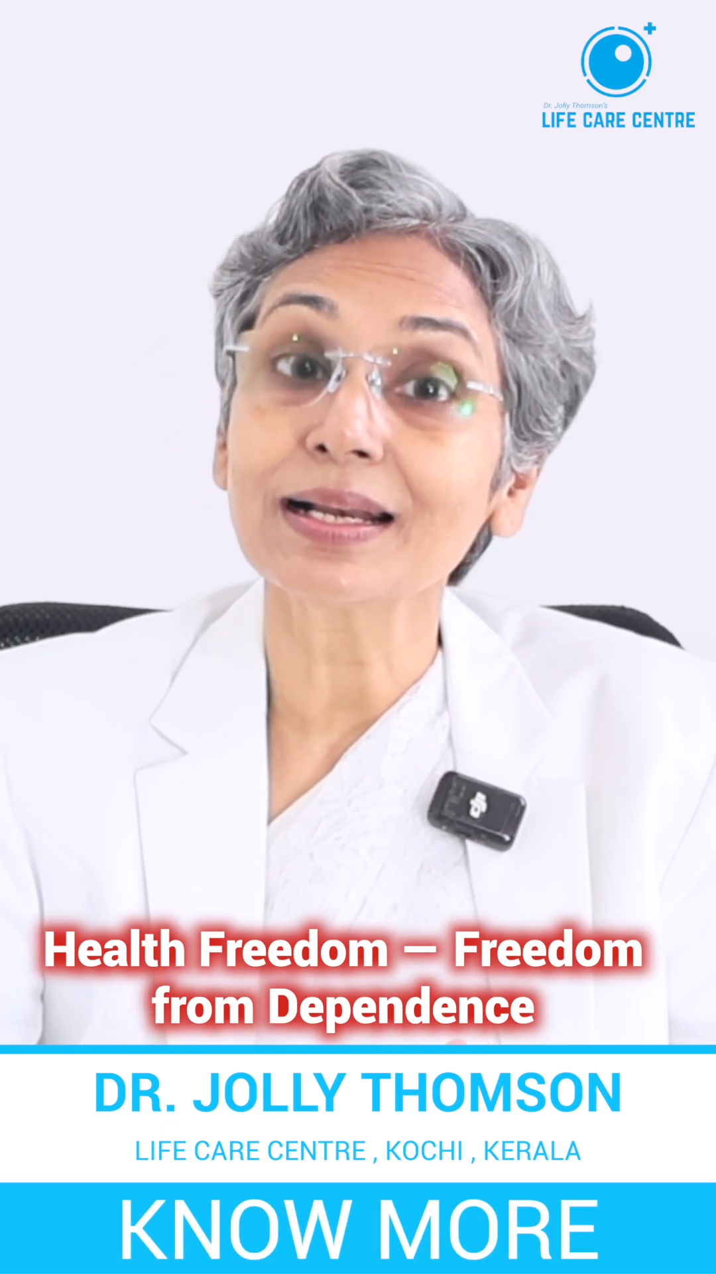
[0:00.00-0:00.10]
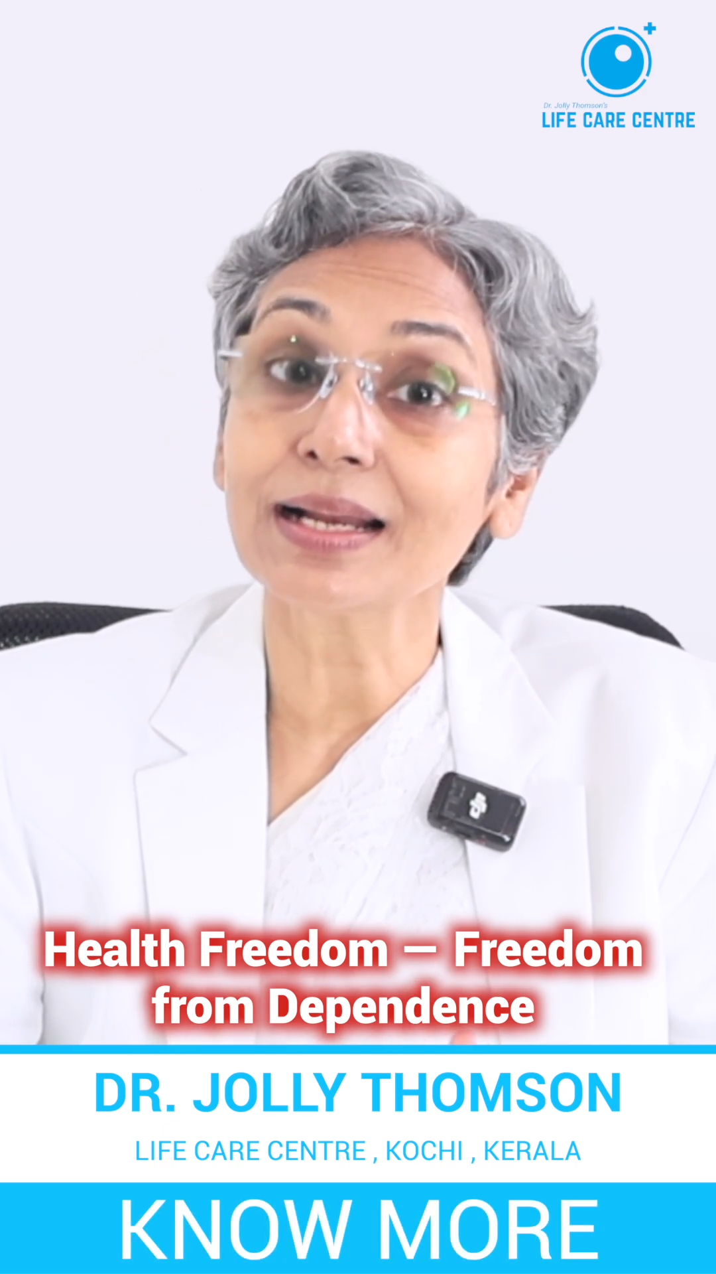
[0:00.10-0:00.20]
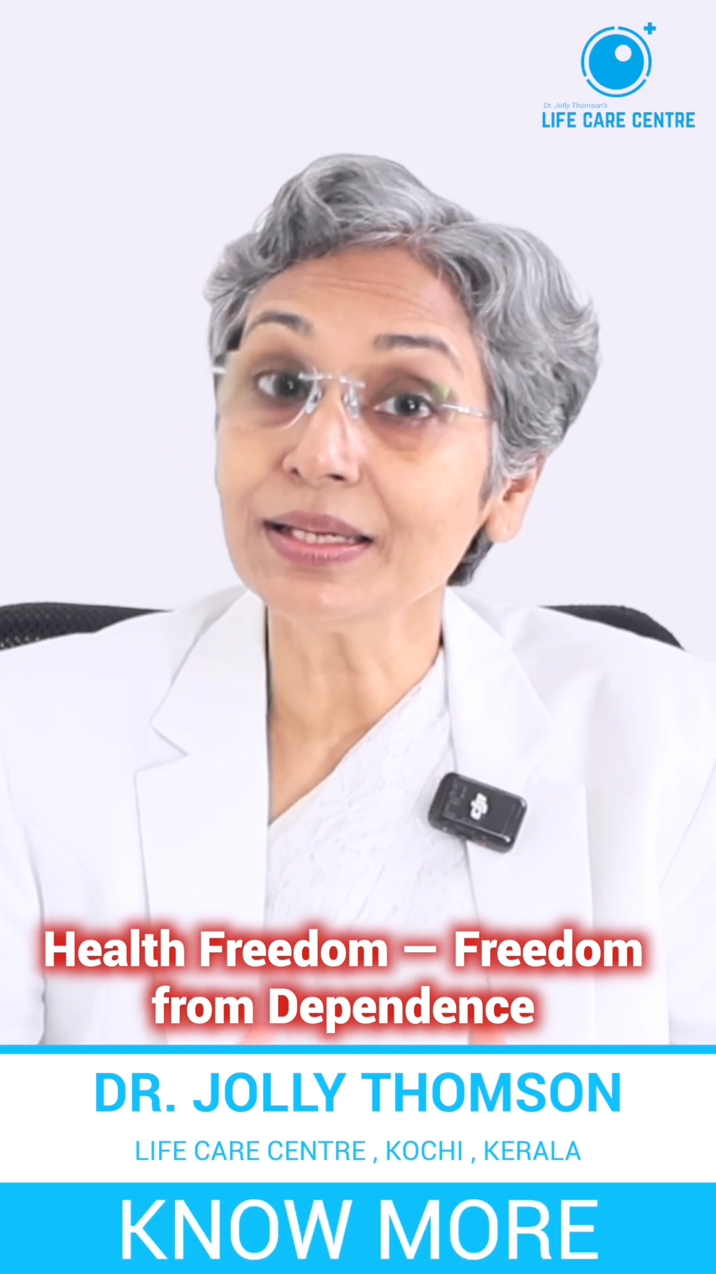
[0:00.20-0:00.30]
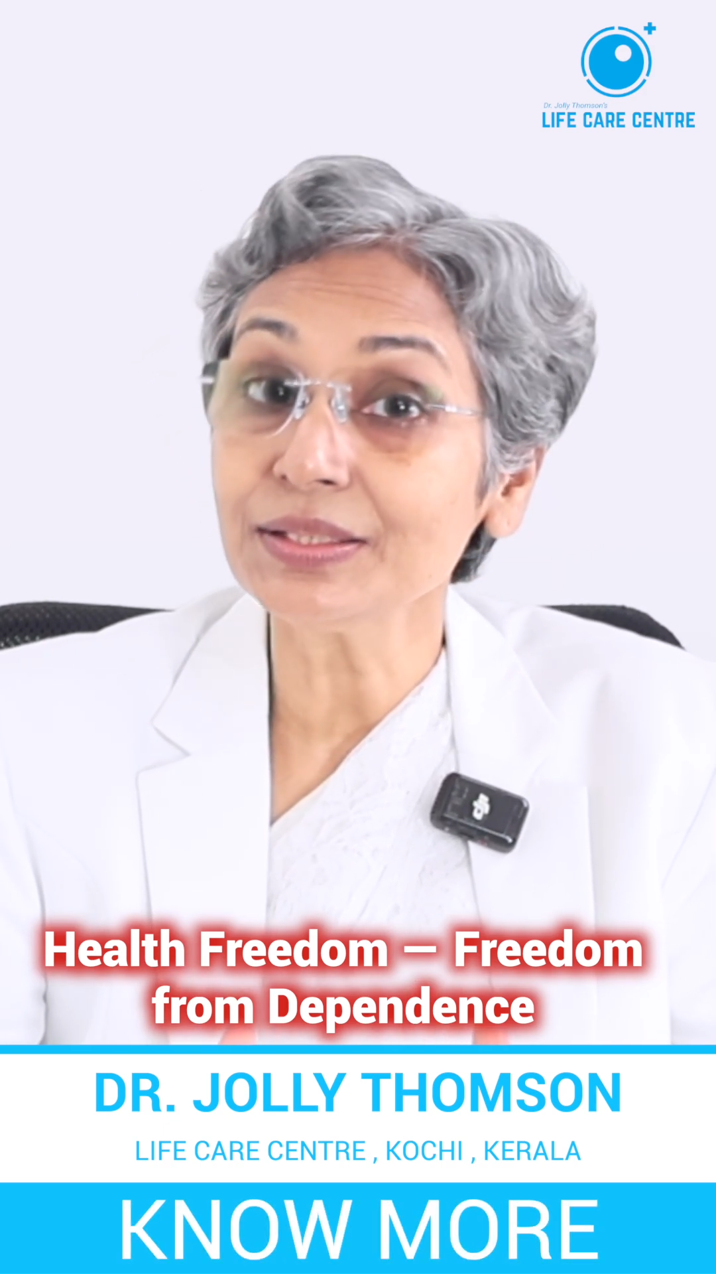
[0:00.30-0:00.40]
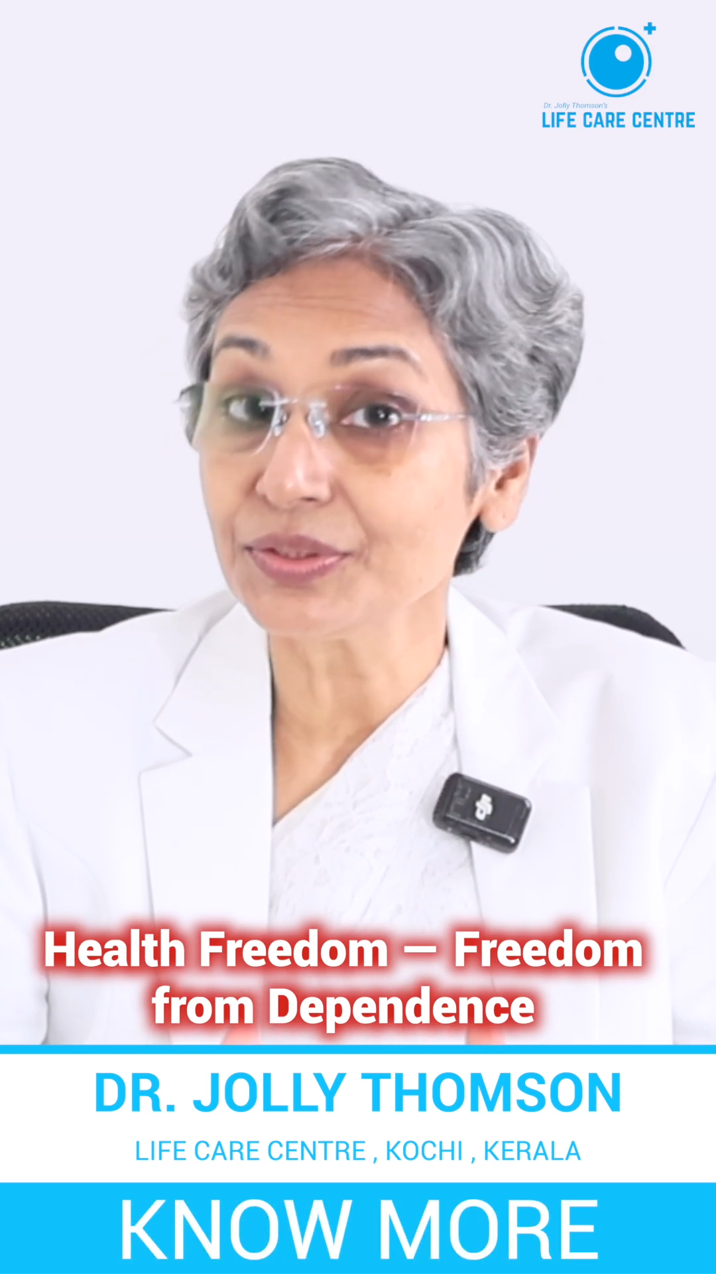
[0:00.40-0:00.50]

right